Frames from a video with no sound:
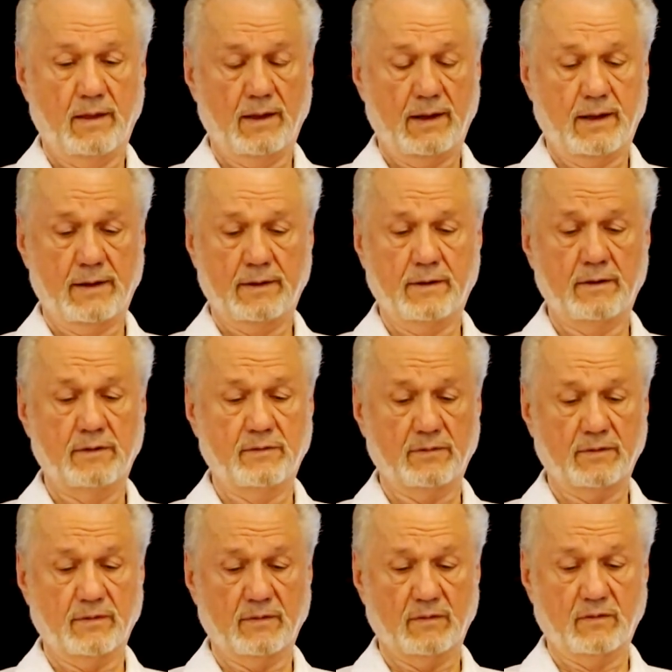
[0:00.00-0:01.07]
And
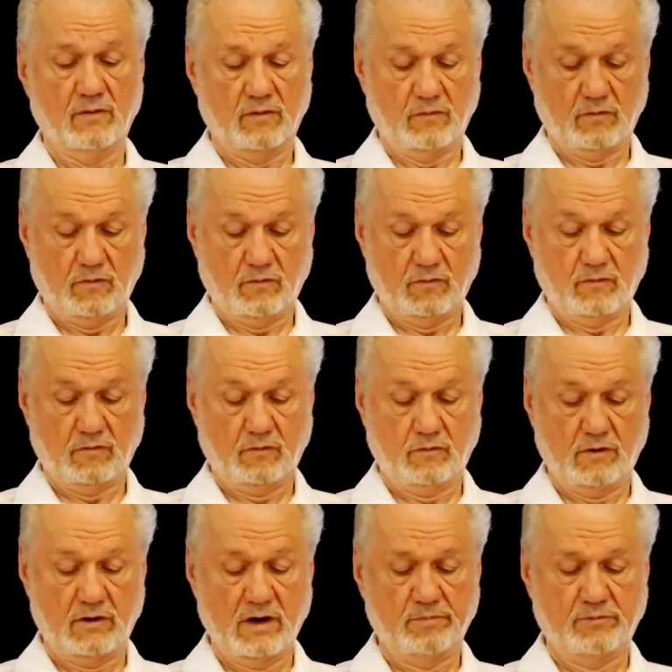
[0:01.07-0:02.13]

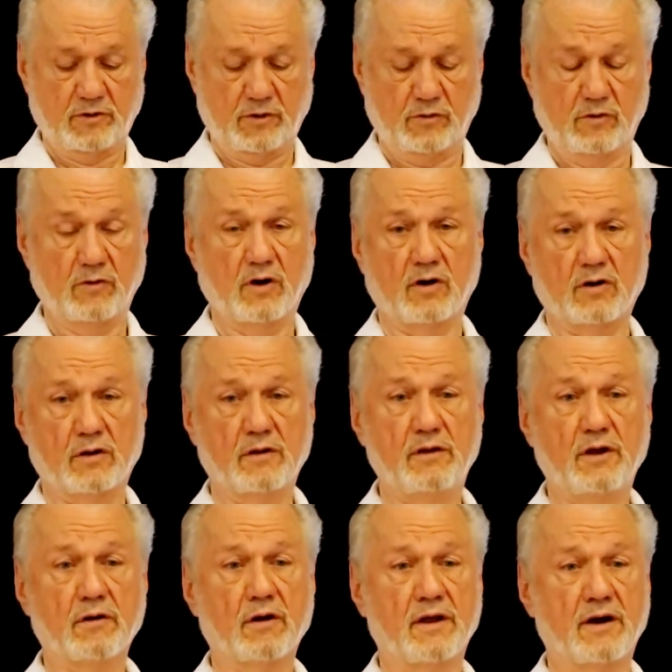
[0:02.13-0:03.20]
we're up to
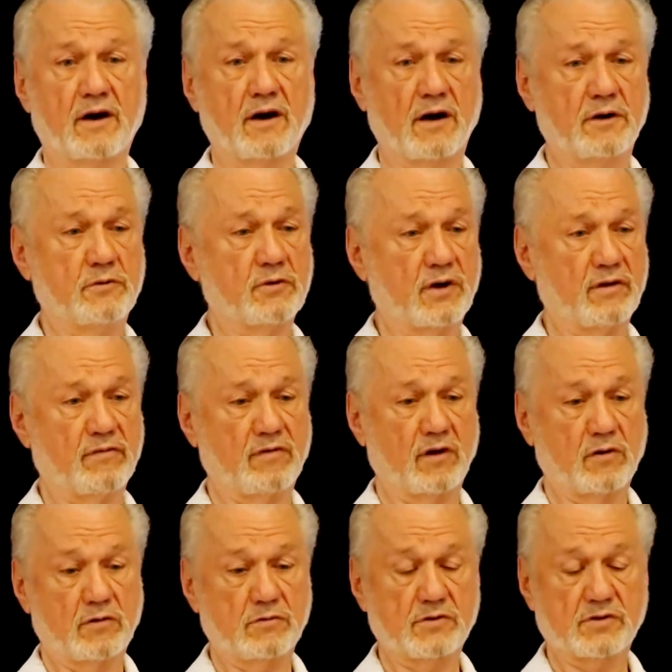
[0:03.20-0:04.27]
nearly 100 of
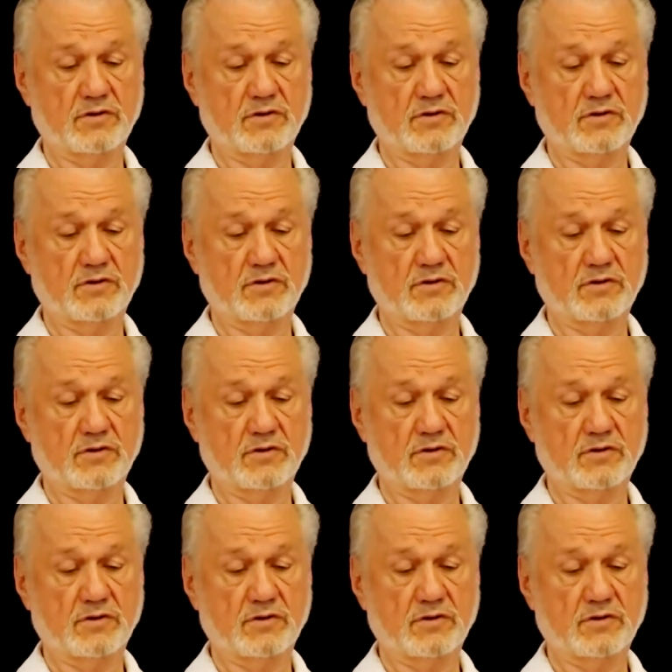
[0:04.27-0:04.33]
those.